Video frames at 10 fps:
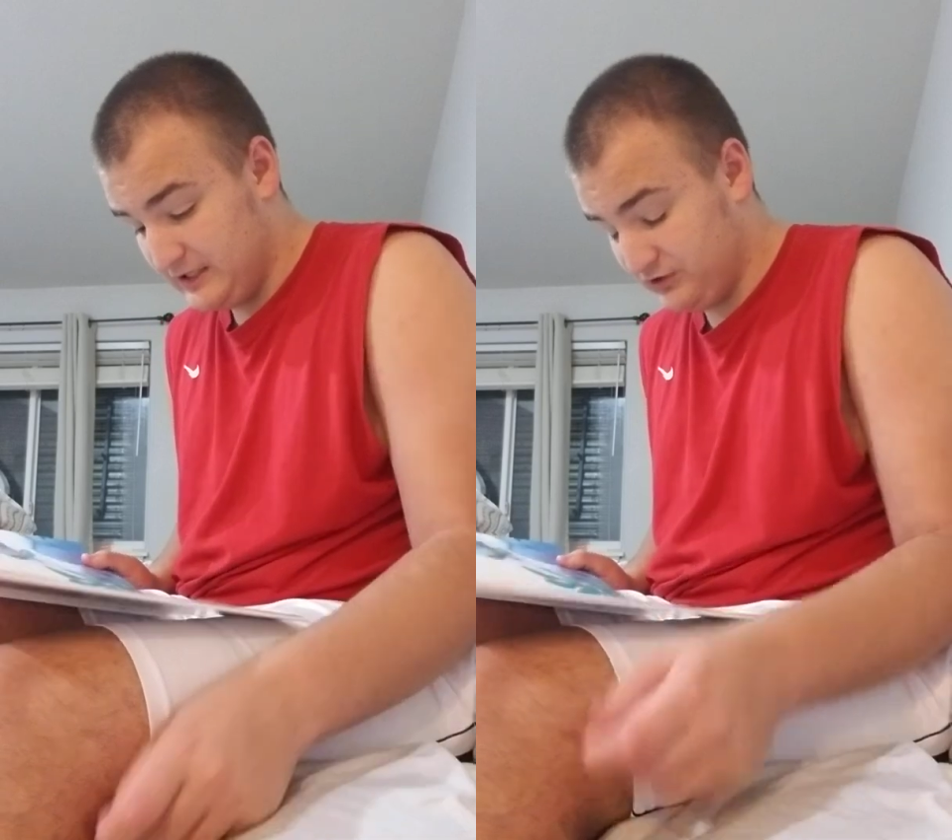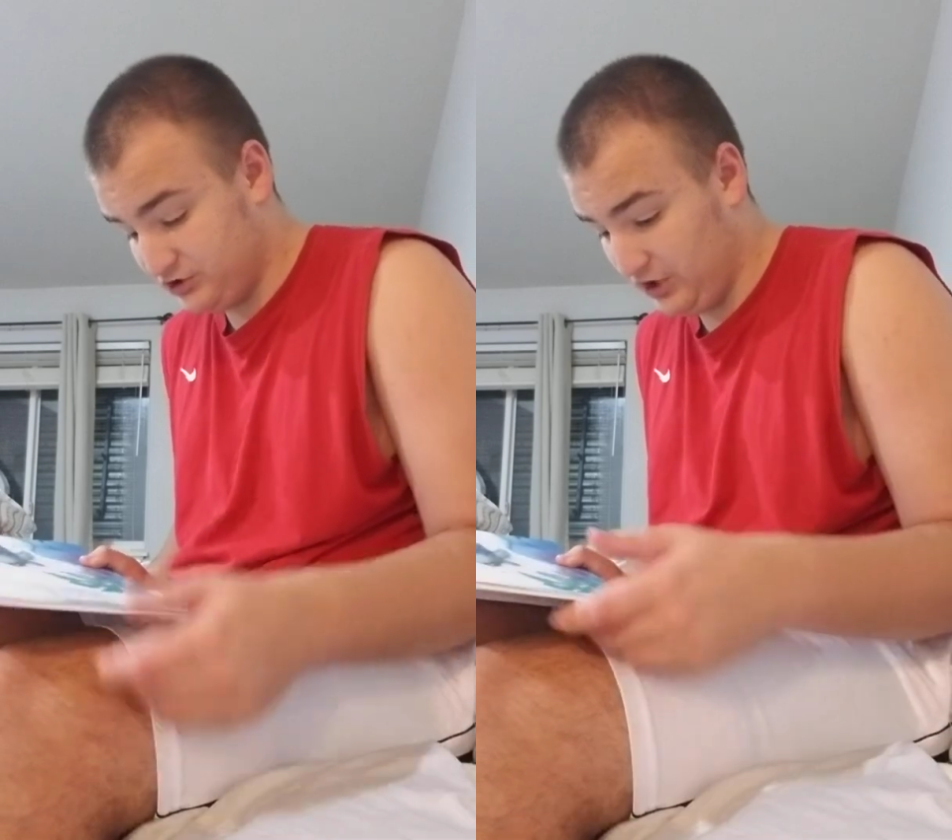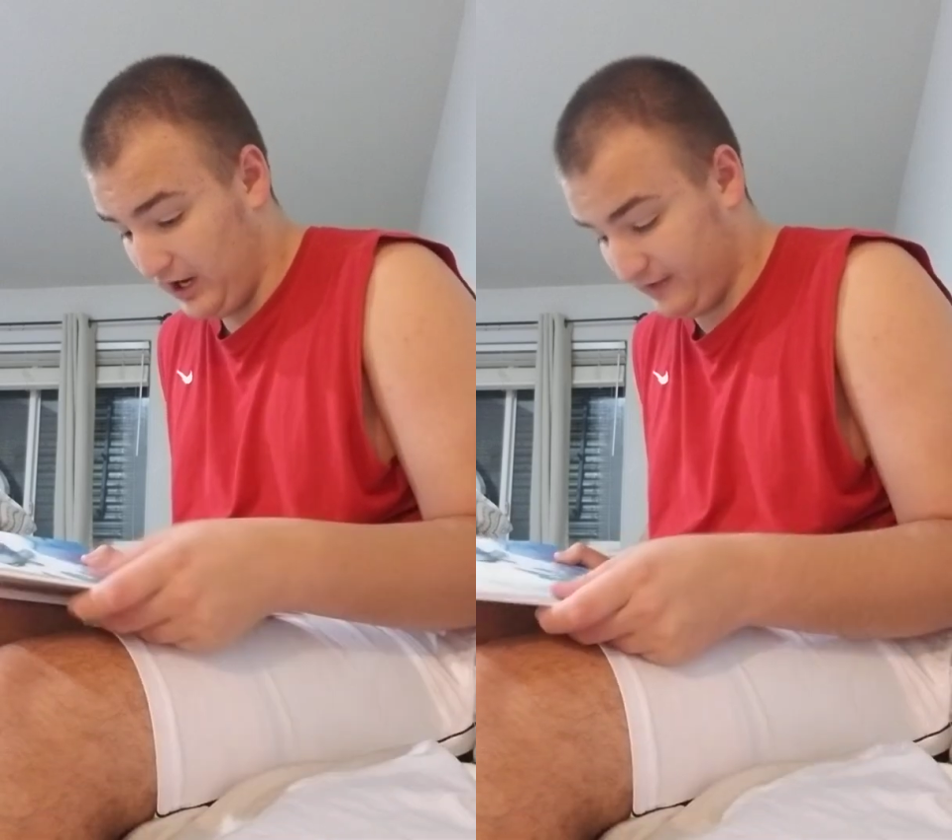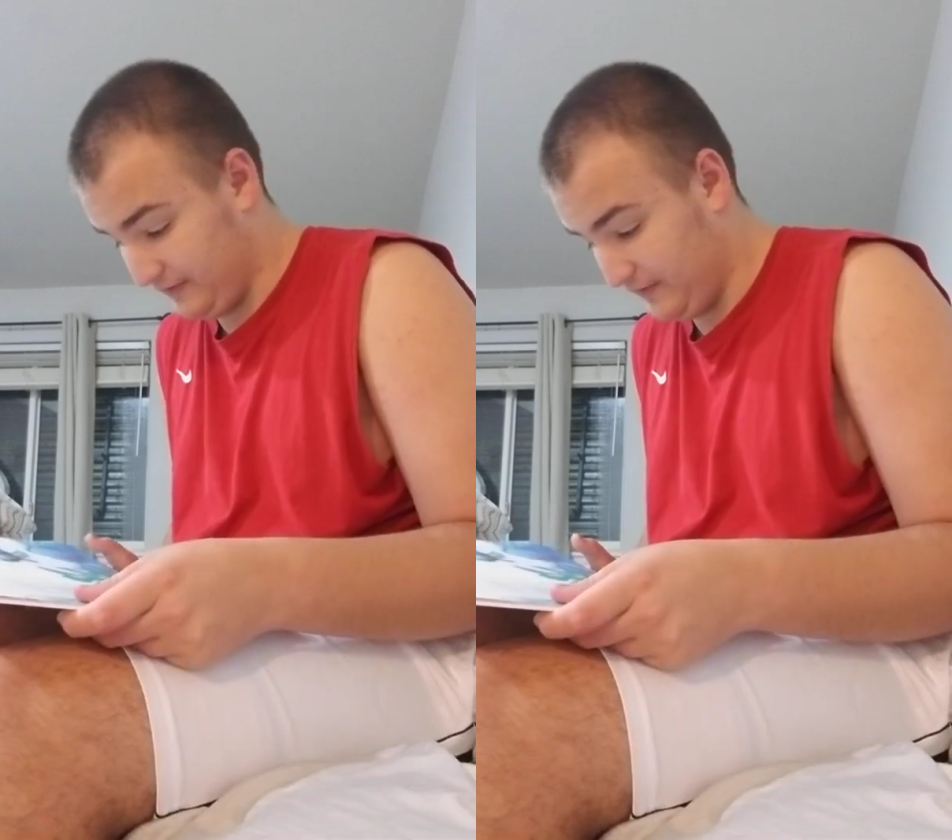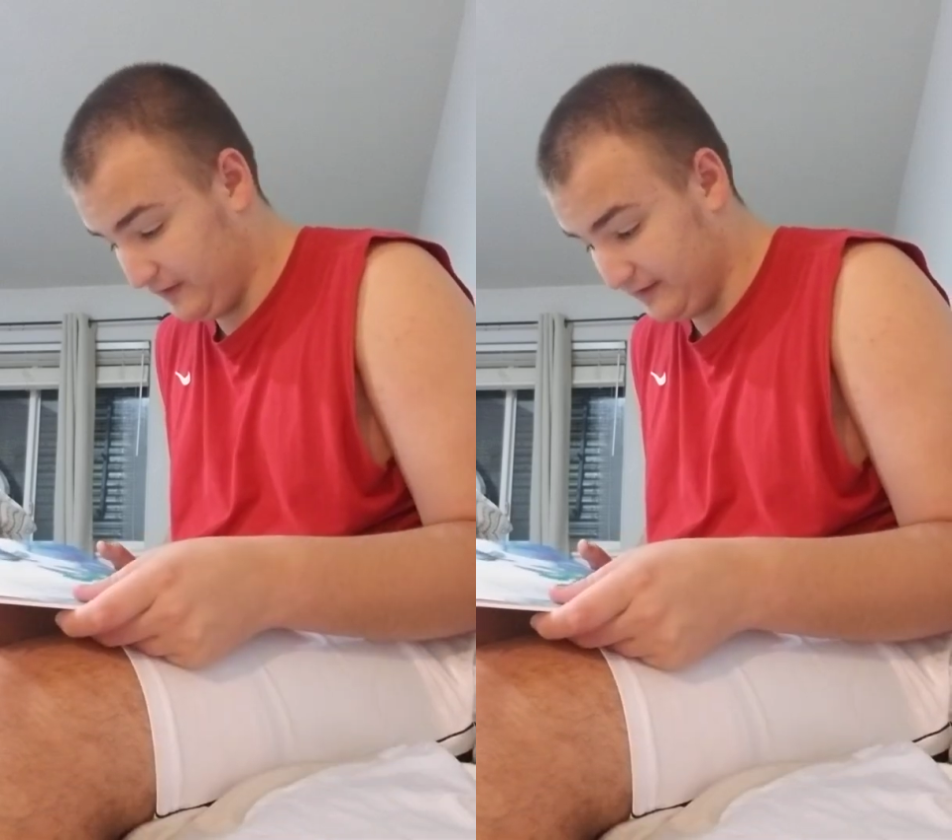
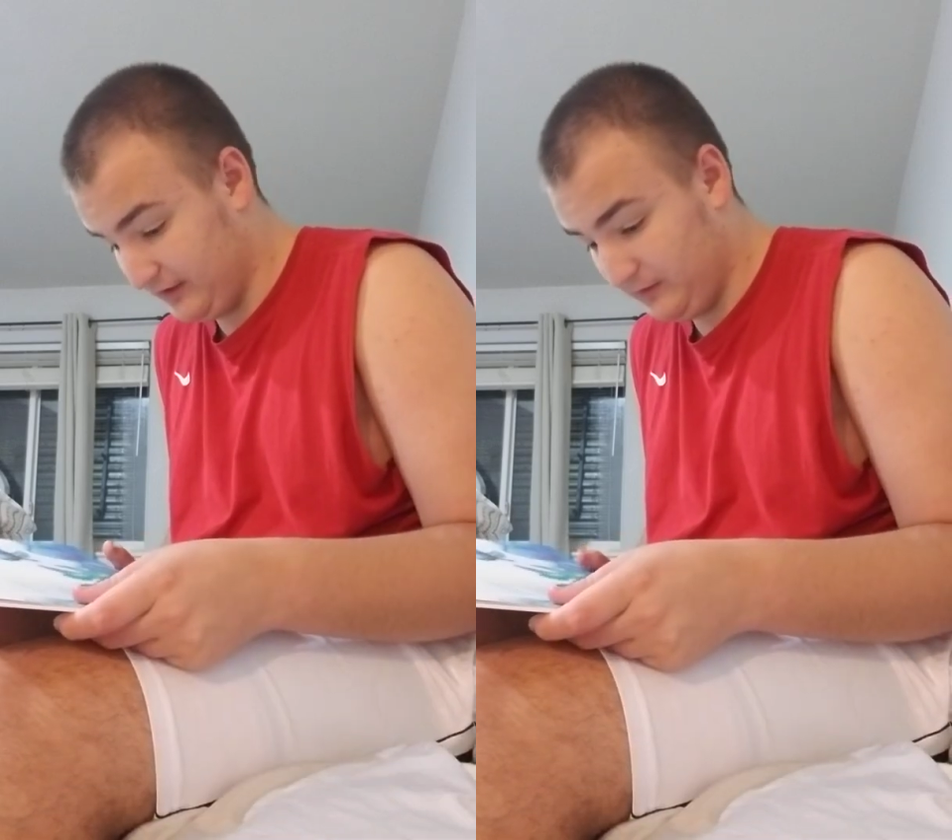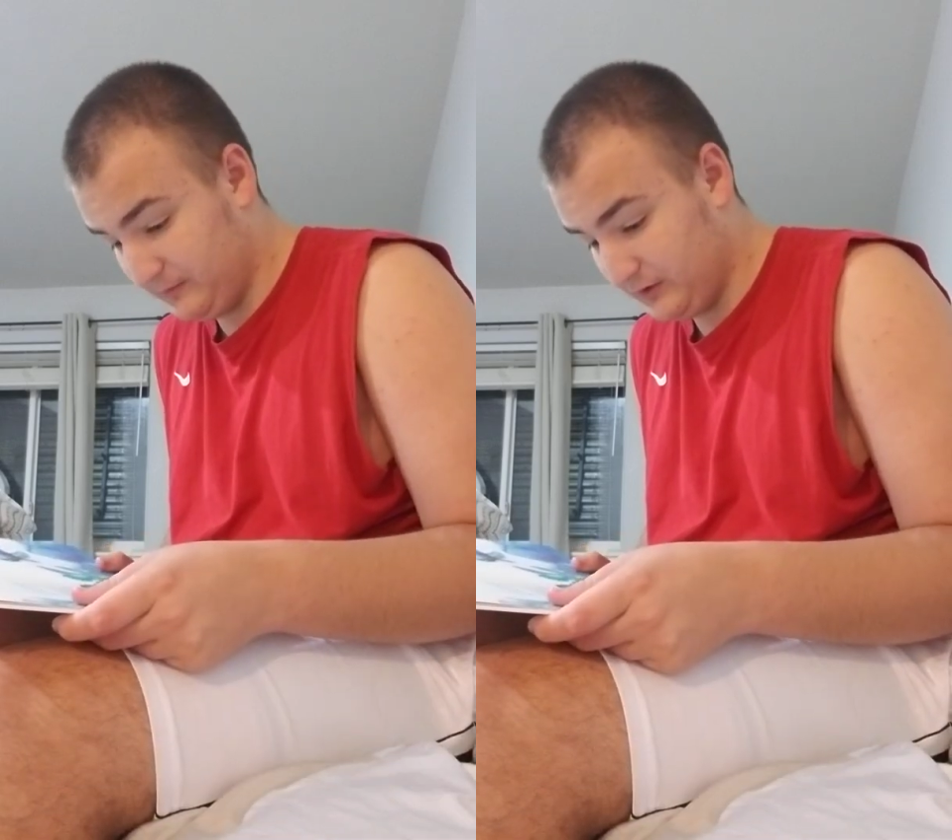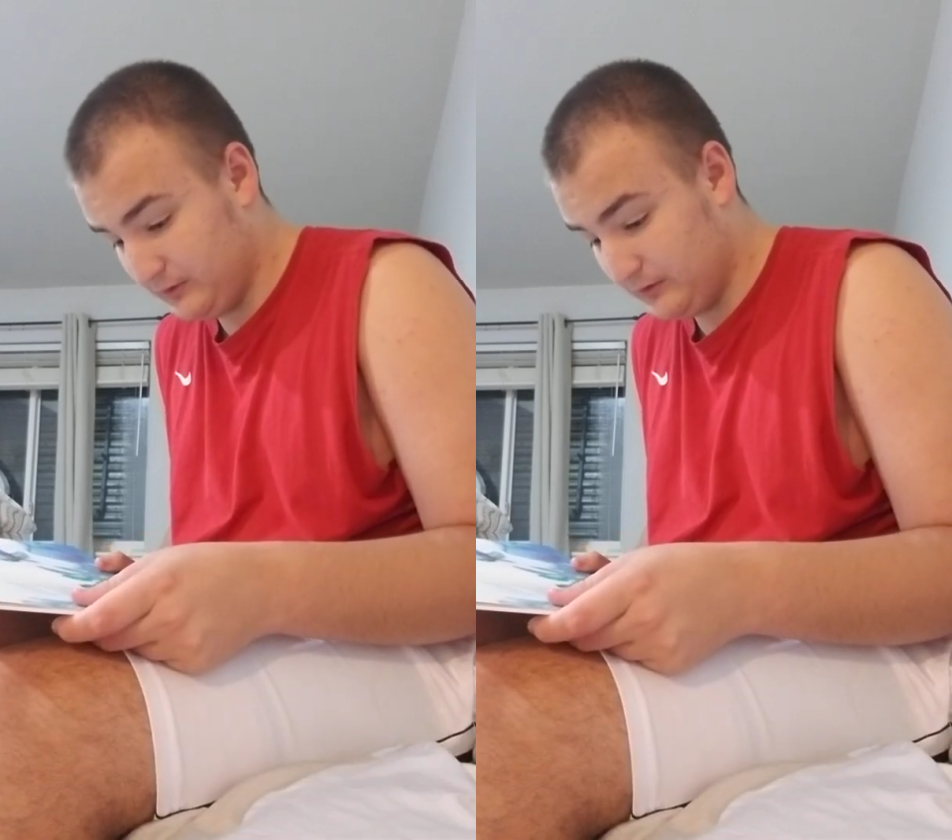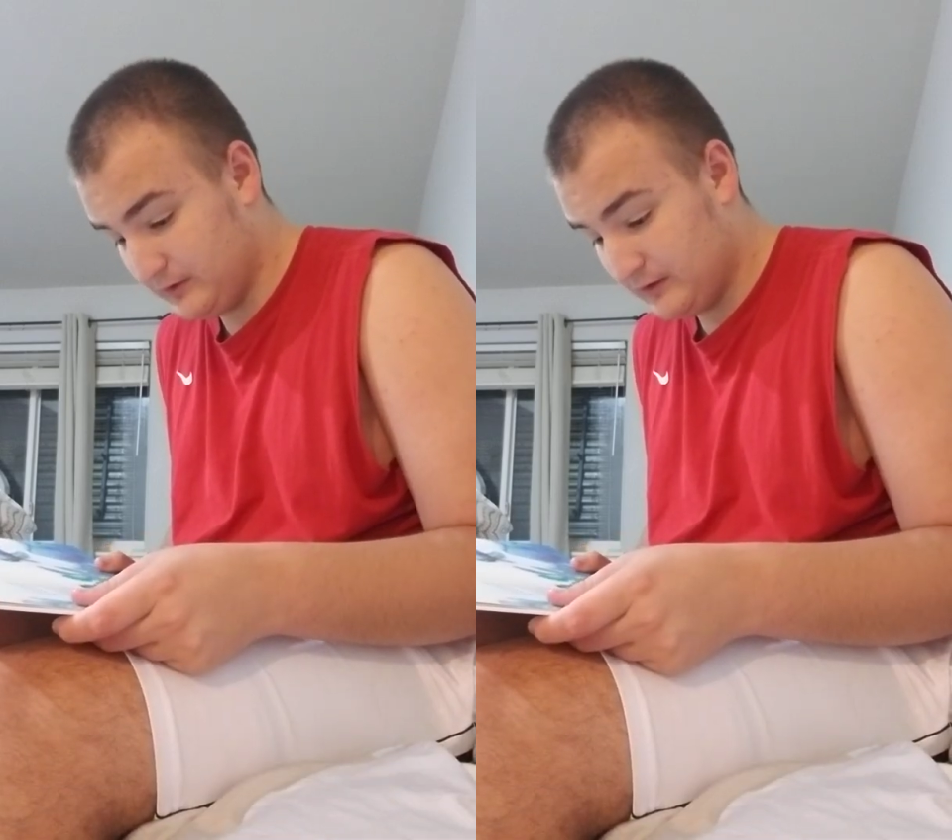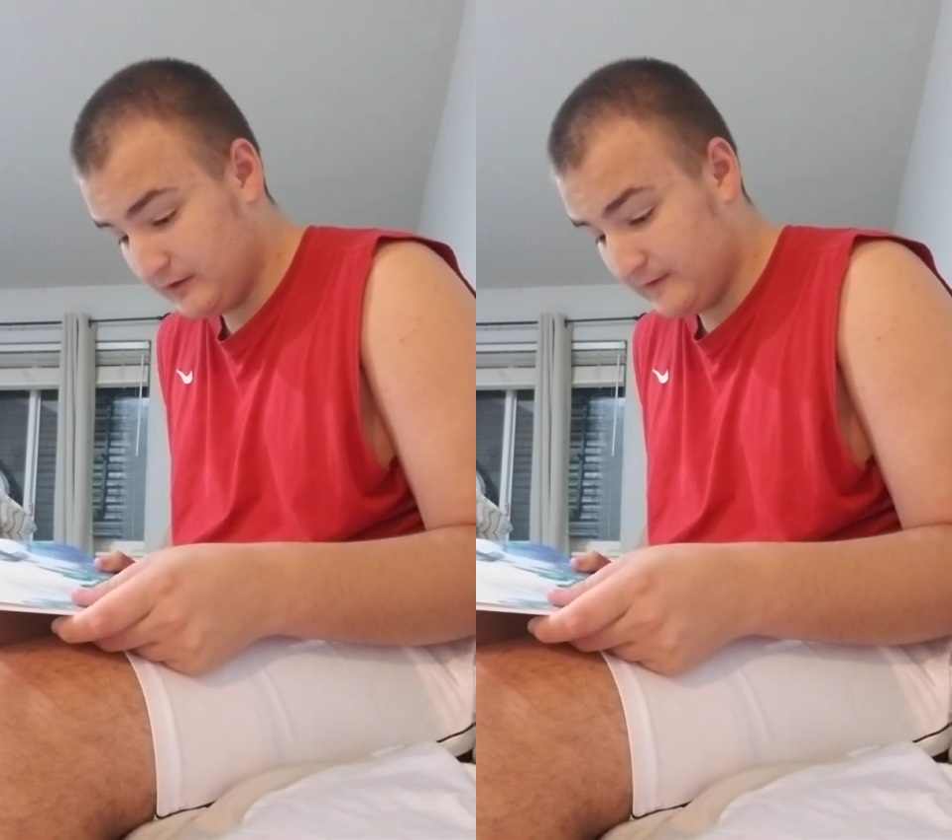Shocked, the little blue